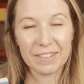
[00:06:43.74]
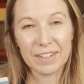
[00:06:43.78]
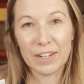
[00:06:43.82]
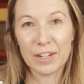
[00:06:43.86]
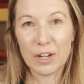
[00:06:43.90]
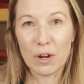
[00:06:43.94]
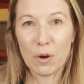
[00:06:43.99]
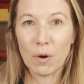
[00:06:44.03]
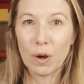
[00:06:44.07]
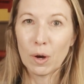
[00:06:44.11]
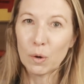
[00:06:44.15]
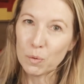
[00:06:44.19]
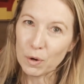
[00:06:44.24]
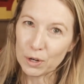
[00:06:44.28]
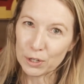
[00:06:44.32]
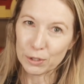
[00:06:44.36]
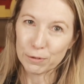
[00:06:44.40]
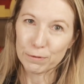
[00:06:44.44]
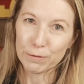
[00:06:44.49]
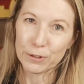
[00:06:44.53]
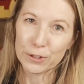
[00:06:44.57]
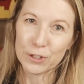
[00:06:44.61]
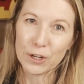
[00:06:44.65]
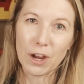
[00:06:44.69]
you know, a
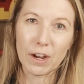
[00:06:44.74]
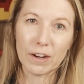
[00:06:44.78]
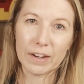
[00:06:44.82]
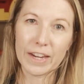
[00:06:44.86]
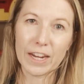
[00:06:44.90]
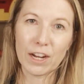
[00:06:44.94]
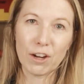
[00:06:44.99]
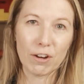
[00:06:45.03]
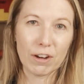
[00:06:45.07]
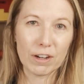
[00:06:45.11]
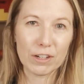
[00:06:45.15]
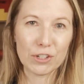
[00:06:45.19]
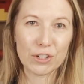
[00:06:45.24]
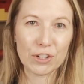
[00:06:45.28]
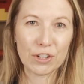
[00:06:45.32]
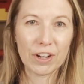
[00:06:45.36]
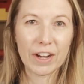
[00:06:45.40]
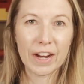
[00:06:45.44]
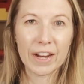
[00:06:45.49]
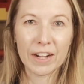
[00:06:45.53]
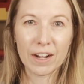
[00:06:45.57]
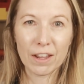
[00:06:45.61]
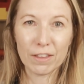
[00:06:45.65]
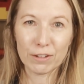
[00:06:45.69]
wonderful dog character
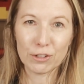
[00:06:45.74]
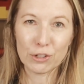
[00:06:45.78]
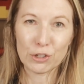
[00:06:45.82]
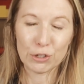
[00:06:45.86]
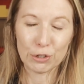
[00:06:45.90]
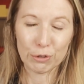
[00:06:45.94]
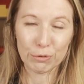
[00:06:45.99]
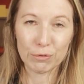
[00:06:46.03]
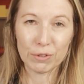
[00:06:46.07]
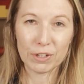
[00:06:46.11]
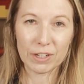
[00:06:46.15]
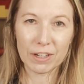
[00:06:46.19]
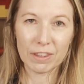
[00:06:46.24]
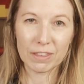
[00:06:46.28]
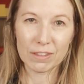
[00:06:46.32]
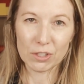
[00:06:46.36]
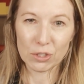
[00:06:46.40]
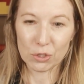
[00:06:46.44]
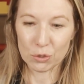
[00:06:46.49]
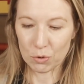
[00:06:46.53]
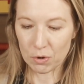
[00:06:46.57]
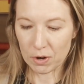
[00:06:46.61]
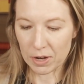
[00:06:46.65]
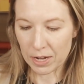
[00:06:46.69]
and other children in the
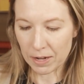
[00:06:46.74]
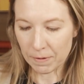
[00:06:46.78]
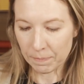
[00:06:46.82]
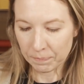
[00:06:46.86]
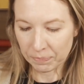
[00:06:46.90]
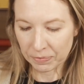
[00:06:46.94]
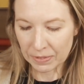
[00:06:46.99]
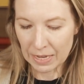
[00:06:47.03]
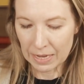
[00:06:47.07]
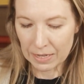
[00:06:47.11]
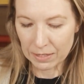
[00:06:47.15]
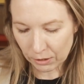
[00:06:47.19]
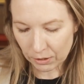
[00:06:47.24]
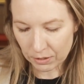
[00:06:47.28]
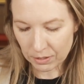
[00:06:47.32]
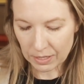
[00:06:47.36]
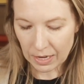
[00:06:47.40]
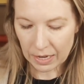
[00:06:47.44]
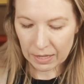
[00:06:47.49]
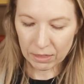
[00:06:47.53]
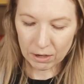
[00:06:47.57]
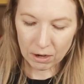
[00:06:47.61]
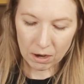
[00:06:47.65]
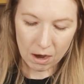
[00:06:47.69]
story. It looks
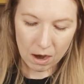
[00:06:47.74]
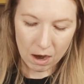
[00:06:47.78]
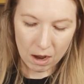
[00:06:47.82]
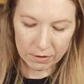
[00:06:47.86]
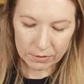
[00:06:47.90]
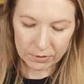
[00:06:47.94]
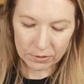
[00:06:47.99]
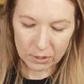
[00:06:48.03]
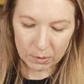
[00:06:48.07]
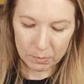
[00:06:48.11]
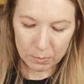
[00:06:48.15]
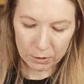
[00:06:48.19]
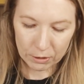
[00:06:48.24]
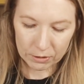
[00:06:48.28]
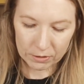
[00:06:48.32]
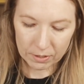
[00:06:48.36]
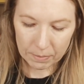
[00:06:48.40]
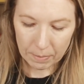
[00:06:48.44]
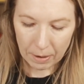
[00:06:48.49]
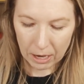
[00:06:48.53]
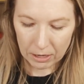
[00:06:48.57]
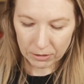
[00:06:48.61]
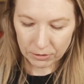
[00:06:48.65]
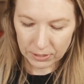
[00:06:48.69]
like there are also
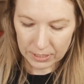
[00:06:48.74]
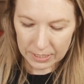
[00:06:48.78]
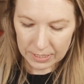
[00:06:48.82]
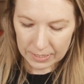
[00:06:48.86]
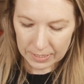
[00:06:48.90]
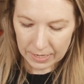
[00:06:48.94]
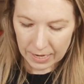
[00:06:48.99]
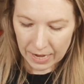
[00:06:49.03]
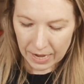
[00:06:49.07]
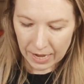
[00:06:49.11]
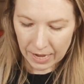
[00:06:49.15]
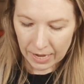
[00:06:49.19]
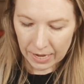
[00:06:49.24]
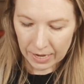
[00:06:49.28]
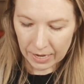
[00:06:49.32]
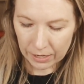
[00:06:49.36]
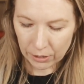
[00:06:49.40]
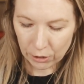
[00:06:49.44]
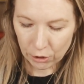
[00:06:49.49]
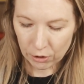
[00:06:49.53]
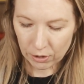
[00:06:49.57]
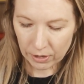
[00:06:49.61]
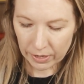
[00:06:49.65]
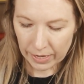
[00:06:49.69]
books about D-Day
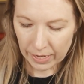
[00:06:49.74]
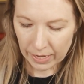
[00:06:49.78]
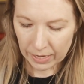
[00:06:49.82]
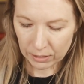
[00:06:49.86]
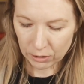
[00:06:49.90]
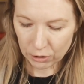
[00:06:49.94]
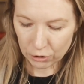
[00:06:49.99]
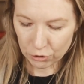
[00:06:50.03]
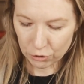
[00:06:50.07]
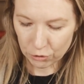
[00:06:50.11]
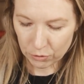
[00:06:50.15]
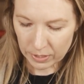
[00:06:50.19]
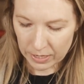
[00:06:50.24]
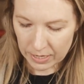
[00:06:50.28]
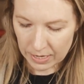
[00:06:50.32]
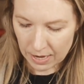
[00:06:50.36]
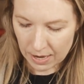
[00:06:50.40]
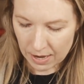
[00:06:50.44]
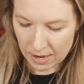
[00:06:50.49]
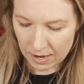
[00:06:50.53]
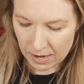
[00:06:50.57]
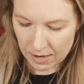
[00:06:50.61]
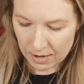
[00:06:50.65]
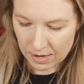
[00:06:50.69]
and Hurricane
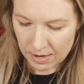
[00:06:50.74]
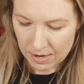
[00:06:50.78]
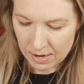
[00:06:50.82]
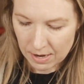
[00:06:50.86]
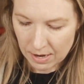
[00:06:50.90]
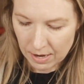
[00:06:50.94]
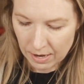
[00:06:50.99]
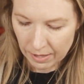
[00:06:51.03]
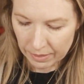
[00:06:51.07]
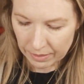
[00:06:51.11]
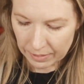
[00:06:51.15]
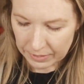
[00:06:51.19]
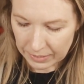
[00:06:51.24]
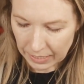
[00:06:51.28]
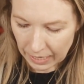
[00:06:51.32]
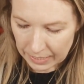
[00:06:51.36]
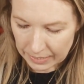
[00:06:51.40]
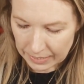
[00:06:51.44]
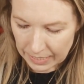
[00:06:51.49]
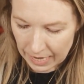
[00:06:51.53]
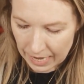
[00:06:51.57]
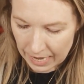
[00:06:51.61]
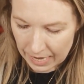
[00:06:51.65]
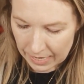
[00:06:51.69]
Katrina, the
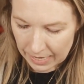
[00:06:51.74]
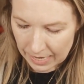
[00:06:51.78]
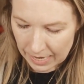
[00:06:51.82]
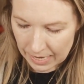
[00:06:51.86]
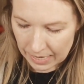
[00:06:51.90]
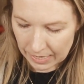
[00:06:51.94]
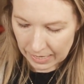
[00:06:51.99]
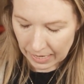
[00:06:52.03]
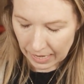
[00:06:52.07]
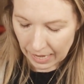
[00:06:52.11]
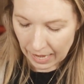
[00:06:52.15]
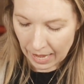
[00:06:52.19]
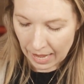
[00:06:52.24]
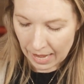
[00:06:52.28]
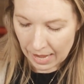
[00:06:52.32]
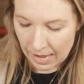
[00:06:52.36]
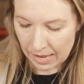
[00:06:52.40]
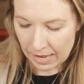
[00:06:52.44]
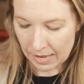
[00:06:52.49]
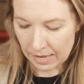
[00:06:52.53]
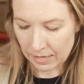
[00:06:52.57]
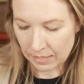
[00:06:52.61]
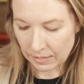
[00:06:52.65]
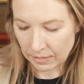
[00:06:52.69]
Titanic,
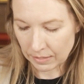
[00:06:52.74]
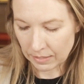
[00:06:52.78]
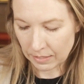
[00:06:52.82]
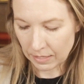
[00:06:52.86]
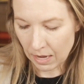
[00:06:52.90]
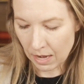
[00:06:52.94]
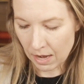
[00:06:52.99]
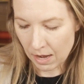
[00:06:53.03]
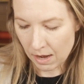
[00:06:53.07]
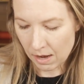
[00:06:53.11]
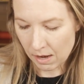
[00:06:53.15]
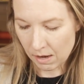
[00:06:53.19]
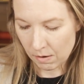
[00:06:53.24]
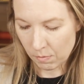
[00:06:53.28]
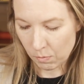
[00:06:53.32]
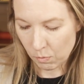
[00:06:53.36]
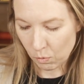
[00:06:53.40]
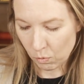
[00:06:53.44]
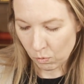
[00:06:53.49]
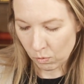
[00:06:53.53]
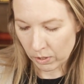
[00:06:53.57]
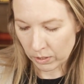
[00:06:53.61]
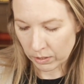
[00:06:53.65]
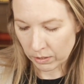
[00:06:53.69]
and
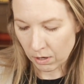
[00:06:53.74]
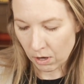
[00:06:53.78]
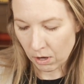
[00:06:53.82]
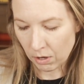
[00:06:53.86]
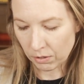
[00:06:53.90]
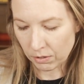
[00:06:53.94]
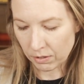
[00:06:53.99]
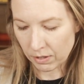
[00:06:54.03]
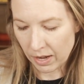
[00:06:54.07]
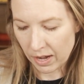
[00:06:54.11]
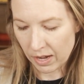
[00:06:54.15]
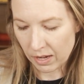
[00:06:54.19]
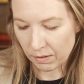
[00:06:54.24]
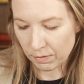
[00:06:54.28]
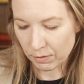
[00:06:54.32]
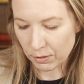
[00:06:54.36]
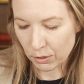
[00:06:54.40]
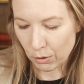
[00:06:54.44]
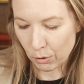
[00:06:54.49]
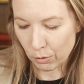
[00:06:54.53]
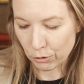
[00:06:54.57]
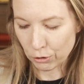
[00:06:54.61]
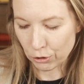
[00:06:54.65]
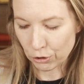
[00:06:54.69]
um, one called Night of
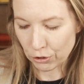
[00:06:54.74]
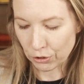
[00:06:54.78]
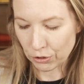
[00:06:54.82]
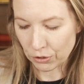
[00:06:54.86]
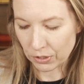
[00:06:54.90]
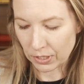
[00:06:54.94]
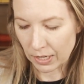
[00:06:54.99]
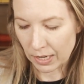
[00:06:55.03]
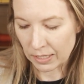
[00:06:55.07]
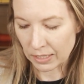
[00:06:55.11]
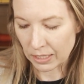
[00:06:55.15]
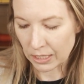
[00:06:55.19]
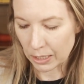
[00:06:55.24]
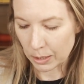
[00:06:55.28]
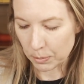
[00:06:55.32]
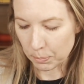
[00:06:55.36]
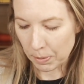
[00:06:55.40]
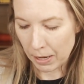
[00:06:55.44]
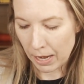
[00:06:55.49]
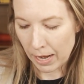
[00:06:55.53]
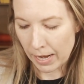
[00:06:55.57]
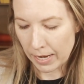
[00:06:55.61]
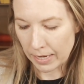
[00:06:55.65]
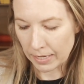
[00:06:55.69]
Soldiers and
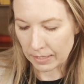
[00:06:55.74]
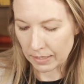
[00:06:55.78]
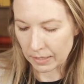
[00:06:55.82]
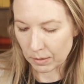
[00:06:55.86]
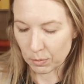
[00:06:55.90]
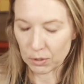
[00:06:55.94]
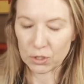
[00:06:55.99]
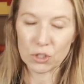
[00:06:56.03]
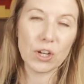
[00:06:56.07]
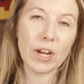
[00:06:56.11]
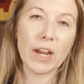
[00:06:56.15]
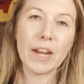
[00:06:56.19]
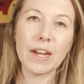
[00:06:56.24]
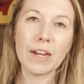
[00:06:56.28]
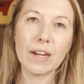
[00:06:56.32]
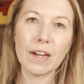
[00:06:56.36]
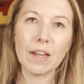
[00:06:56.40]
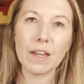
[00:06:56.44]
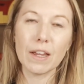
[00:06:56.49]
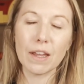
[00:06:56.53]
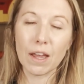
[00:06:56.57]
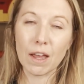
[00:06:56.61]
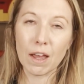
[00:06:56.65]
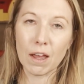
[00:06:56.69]
Spies, which
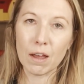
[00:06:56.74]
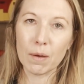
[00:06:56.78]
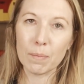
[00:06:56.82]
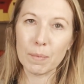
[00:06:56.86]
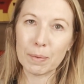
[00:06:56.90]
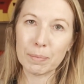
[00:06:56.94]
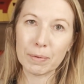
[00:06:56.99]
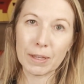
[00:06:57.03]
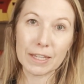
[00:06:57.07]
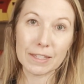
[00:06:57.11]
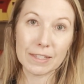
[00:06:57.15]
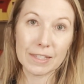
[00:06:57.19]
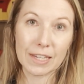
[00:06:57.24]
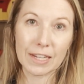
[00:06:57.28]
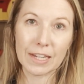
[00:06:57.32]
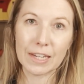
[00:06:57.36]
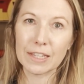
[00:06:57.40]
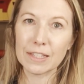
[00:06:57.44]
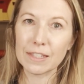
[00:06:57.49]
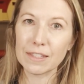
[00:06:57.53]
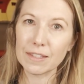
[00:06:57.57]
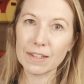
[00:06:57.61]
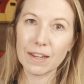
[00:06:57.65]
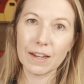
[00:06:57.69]
I um, am guessing
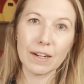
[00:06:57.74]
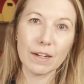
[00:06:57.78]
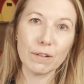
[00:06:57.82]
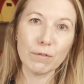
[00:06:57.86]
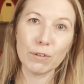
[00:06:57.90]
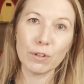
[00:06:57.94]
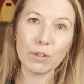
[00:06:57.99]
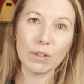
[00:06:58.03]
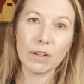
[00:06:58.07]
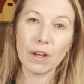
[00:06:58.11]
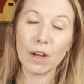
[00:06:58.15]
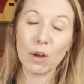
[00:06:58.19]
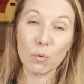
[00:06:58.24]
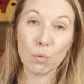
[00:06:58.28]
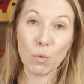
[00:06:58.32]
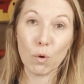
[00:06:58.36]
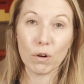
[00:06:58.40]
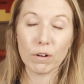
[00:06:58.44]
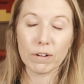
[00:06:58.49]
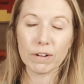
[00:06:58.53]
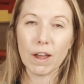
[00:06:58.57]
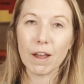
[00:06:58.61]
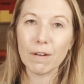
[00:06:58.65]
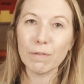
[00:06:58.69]
is kind of a, a
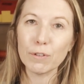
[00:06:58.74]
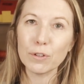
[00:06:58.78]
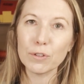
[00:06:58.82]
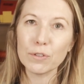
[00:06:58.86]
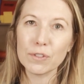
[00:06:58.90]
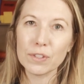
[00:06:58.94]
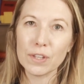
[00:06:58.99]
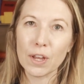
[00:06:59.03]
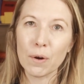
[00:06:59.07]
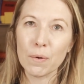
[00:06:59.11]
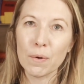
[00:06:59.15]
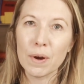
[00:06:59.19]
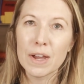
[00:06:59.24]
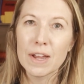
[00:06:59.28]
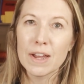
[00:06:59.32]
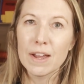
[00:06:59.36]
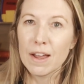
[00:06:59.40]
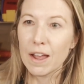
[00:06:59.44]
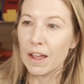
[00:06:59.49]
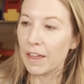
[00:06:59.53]
war novel. So